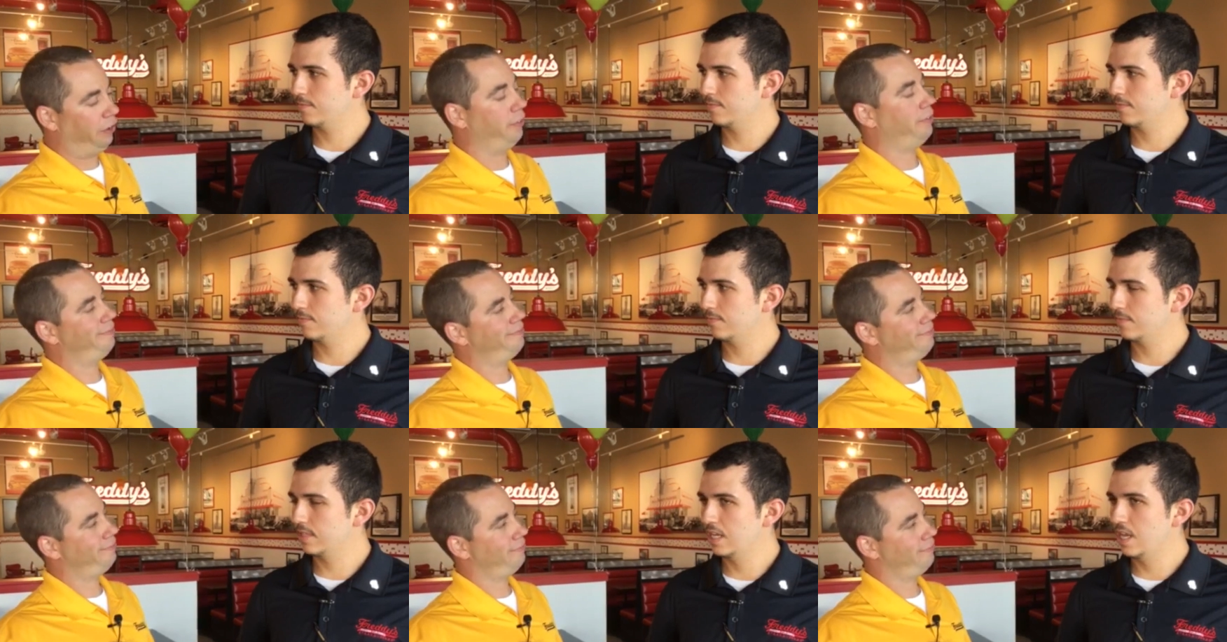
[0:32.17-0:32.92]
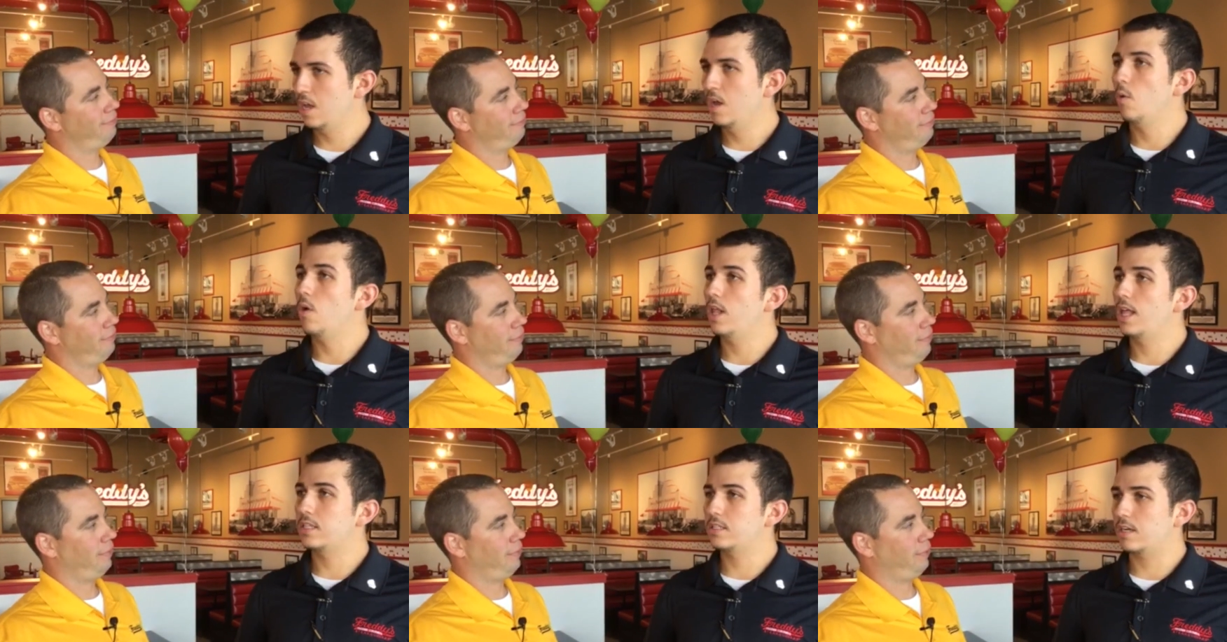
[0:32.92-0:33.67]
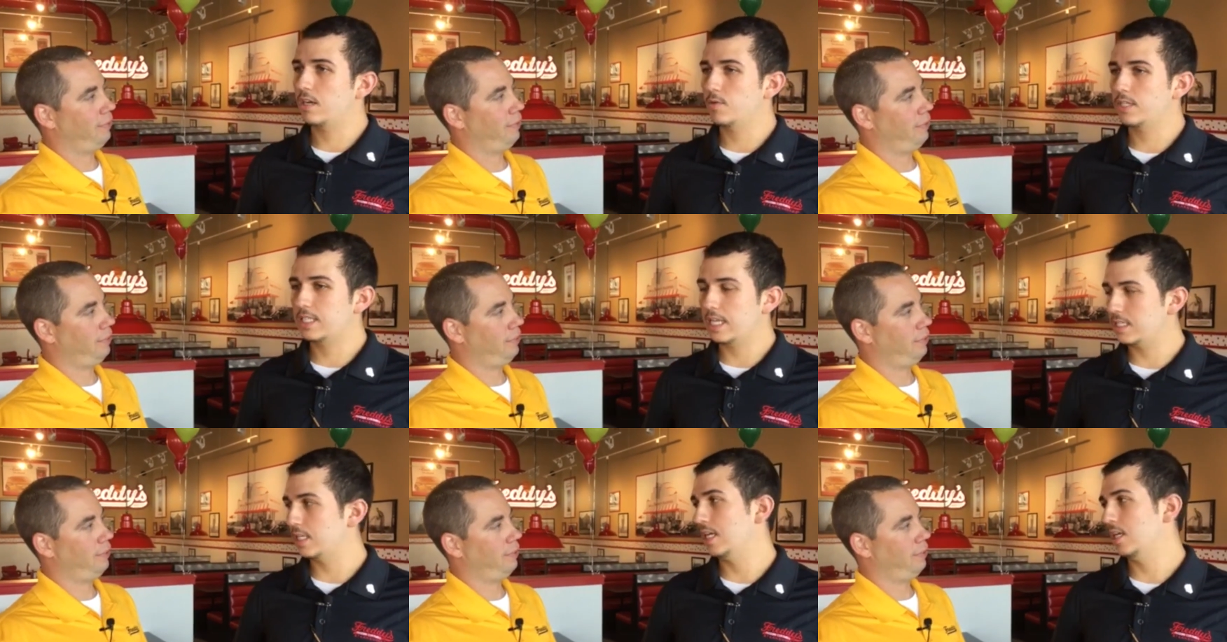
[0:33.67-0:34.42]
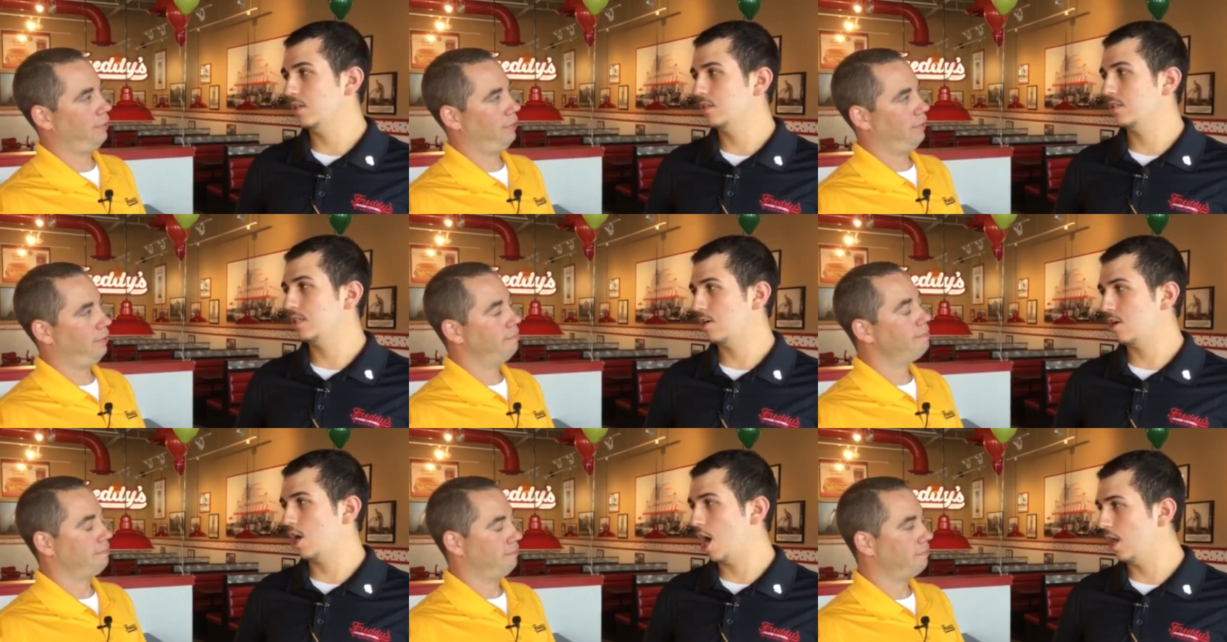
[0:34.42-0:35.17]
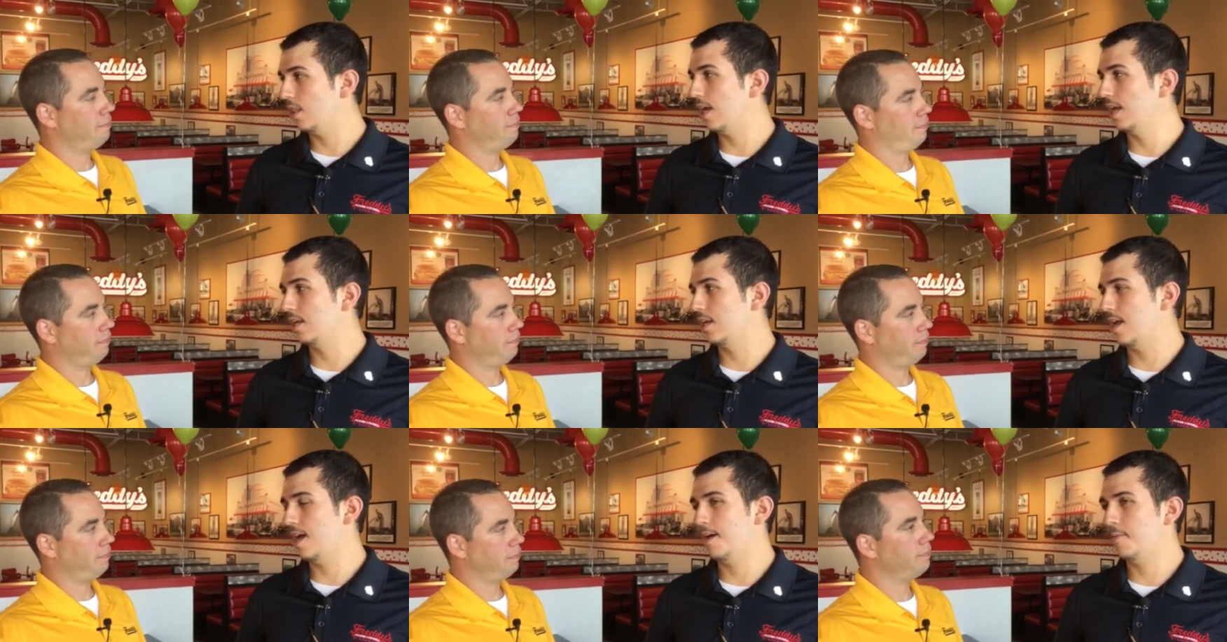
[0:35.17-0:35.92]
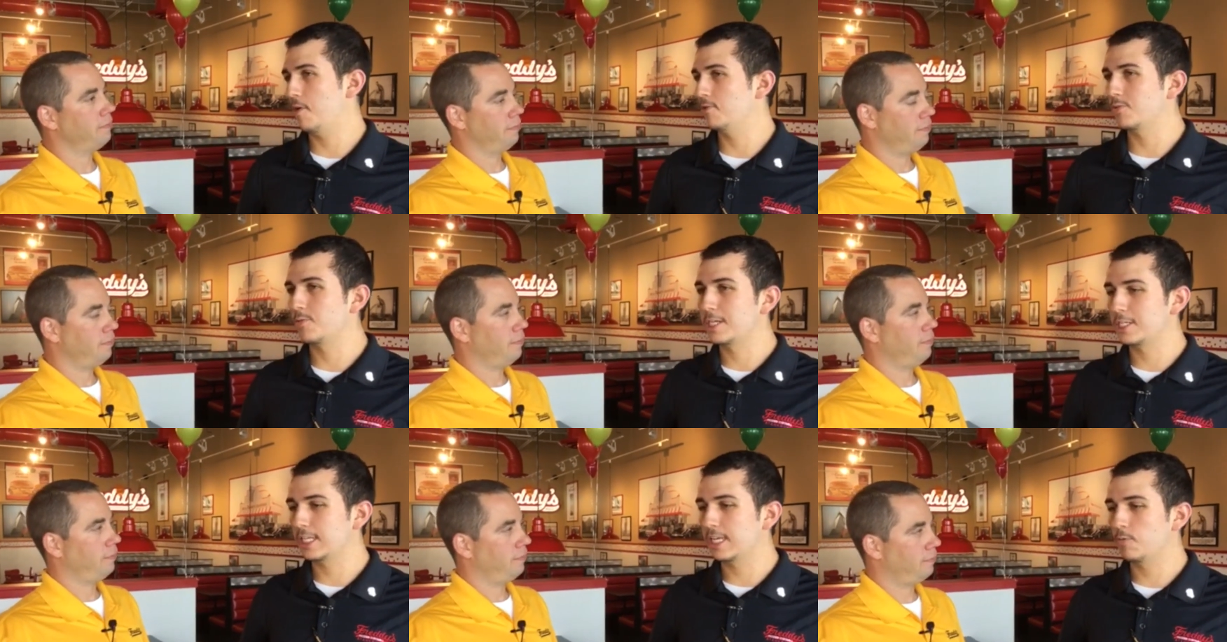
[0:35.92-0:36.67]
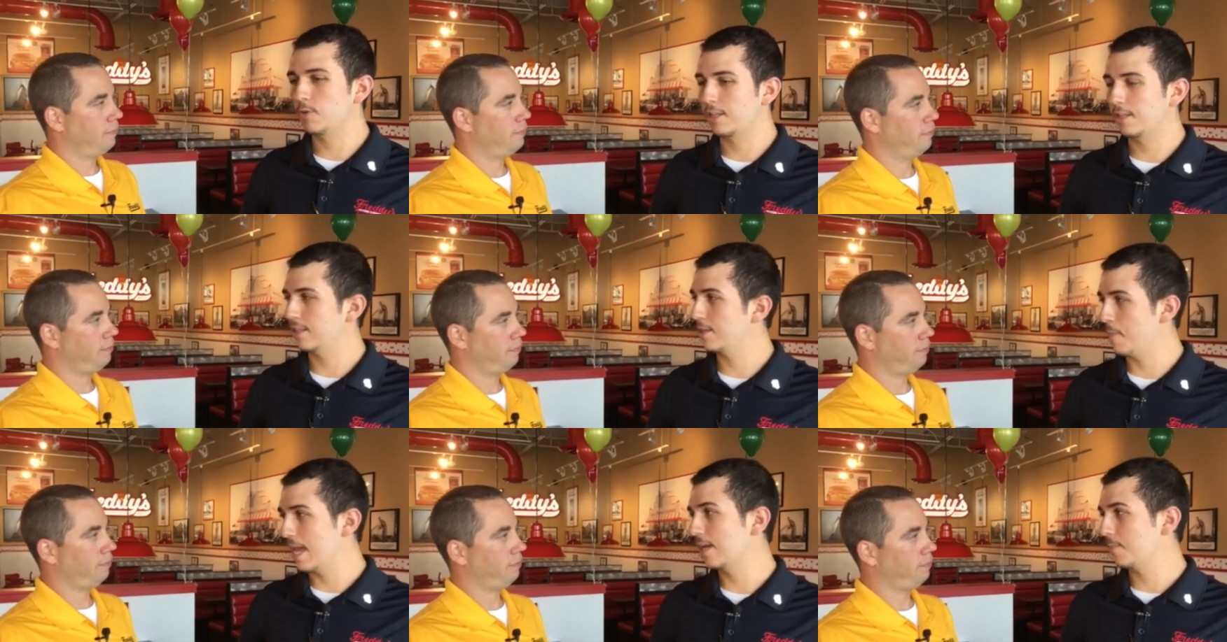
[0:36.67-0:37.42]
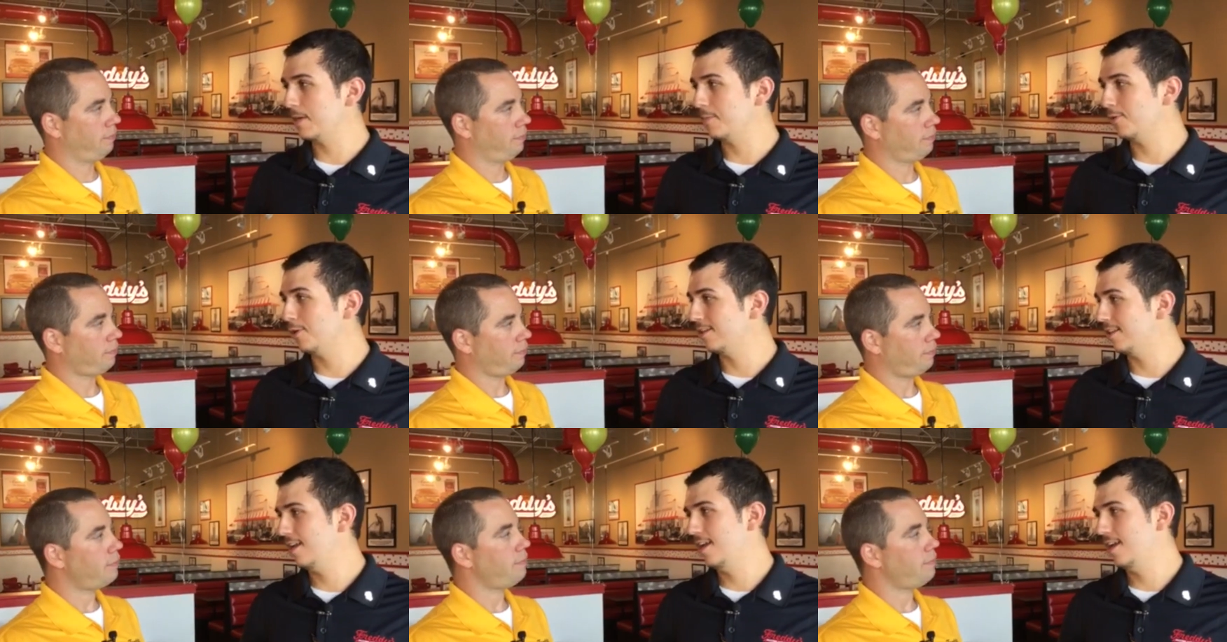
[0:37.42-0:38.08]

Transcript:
Speaker 1: years. Well, I started with Stetson Hills here on Hotline. Um, I was originally one of the make people.